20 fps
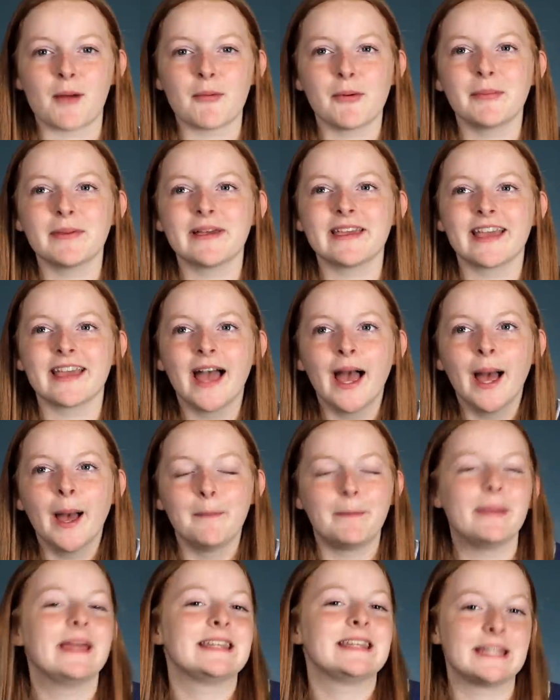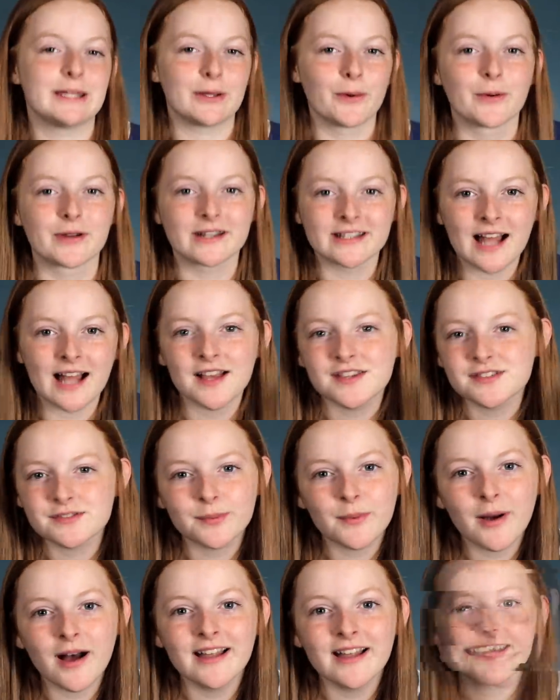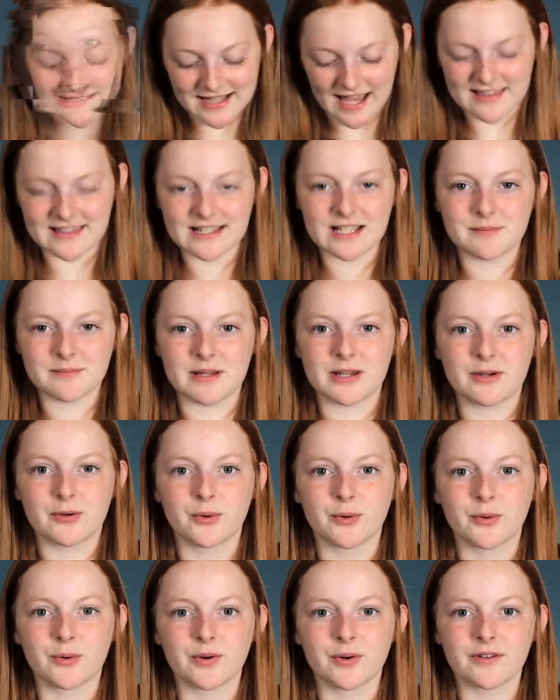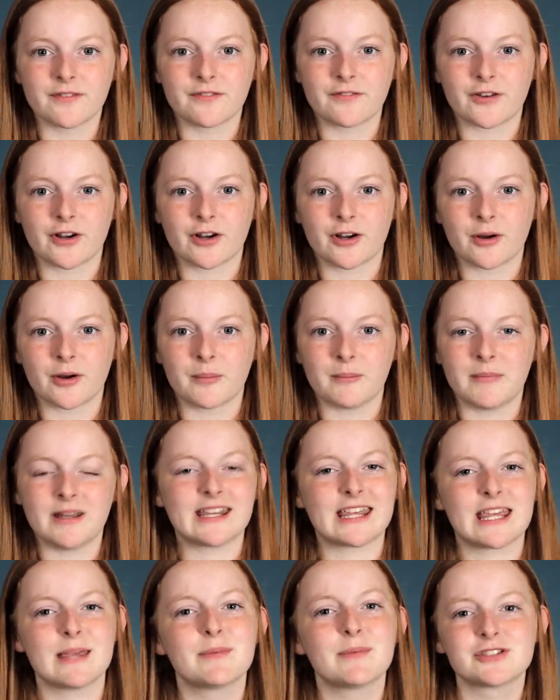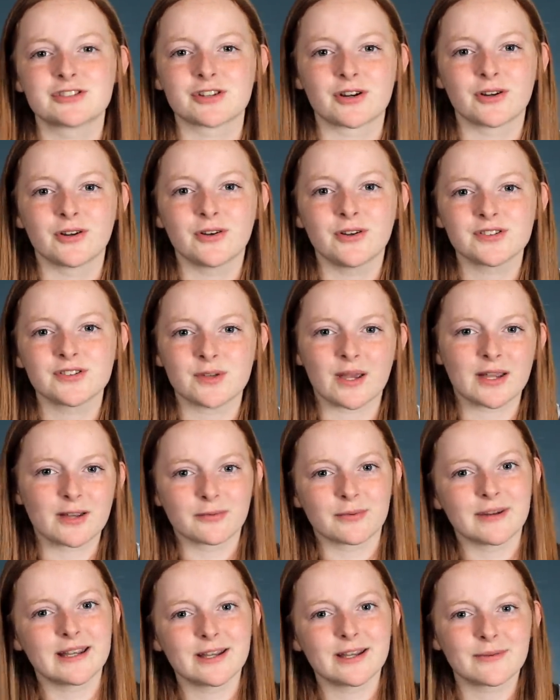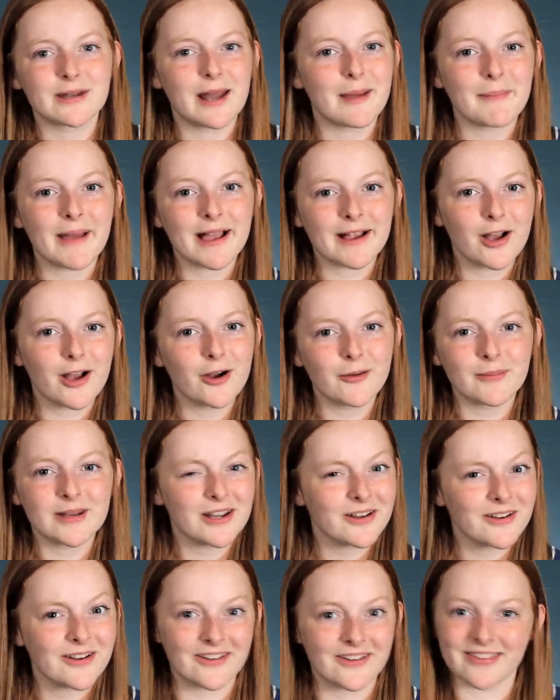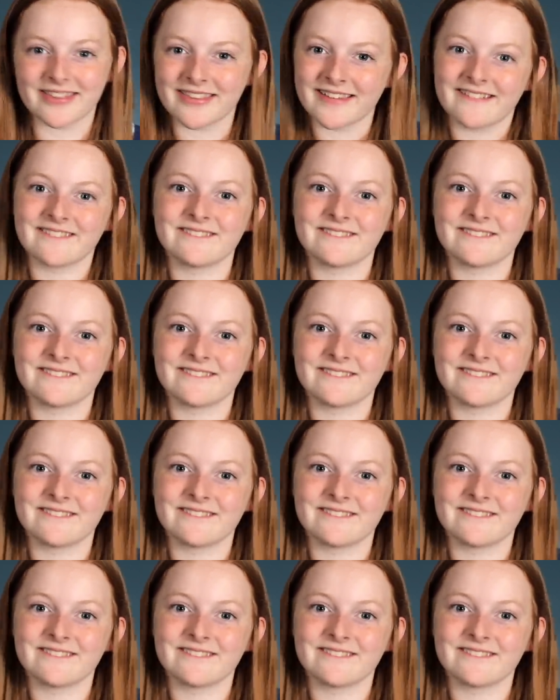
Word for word: Probably being the organized one. I think it'd be cool for me to keep a journal so I could read it when I'm back home on Earth.